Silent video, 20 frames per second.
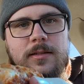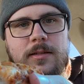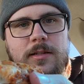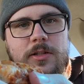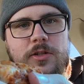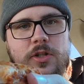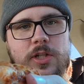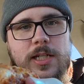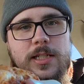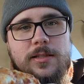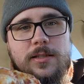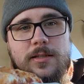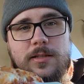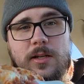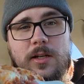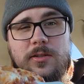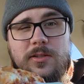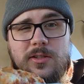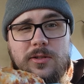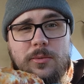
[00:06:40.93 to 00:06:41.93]
The cheese is
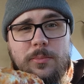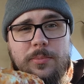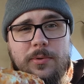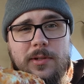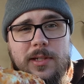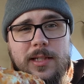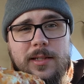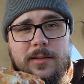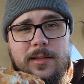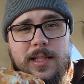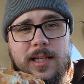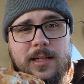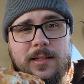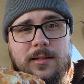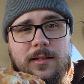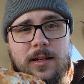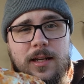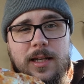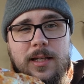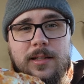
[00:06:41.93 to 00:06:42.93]
also pretty thick.
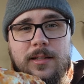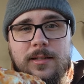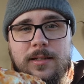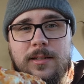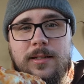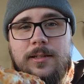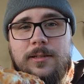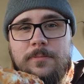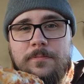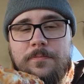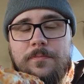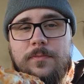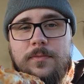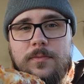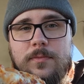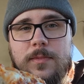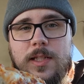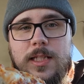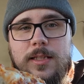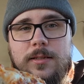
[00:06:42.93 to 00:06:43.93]
Like,
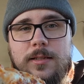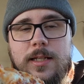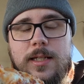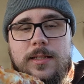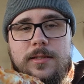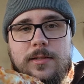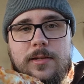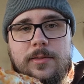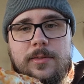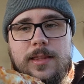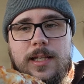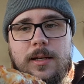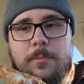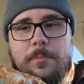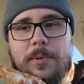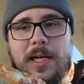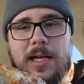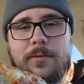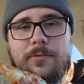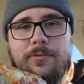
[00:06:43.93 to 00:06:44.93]
it's a thick
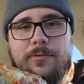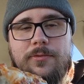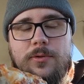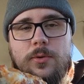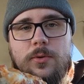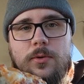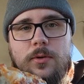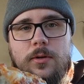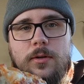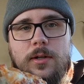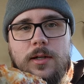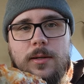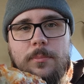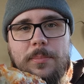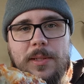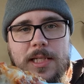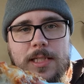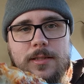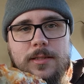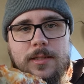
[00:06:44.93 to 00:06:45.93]
bite for a
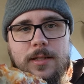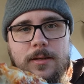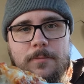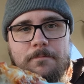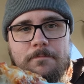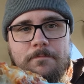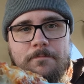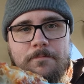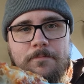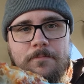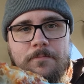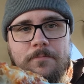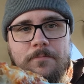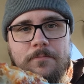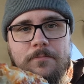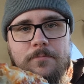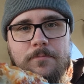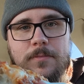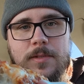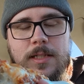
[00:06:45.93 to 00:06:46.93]
pizza.
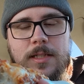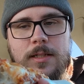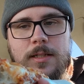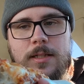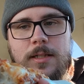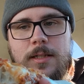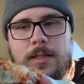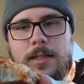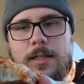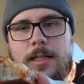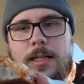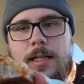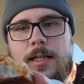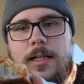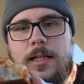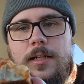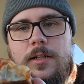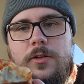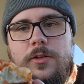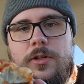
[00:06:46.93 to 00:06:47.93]

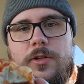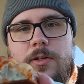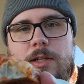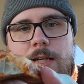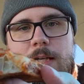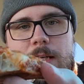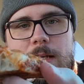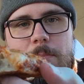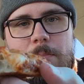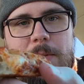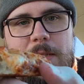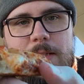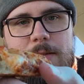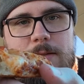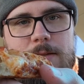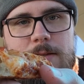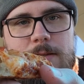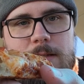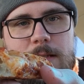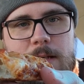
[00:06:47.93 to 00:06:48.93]
And I know you can get
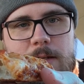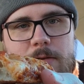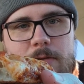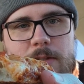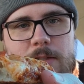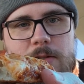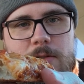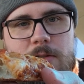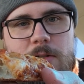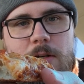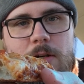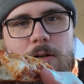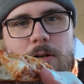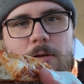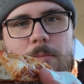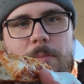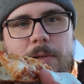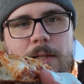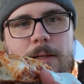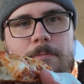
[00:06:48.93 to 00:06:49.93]
pizzas that are this
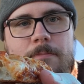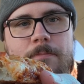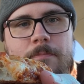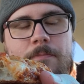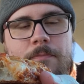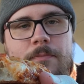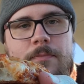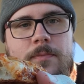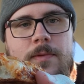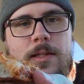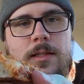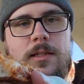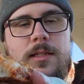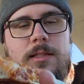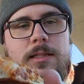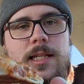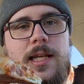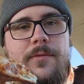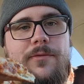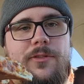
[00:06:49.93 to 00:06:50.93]
tall, but
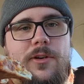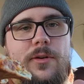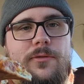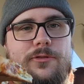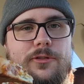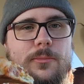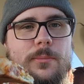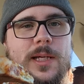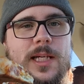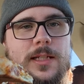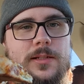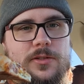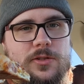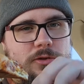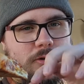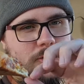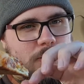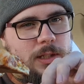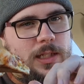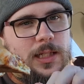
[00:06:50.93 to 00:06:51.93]
the default for me is
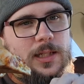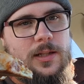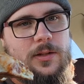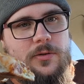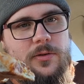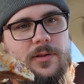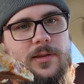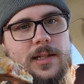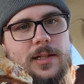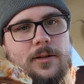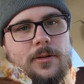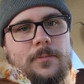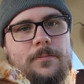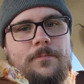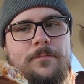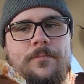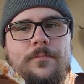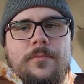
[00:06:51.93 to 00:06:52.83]
usually a little thinner.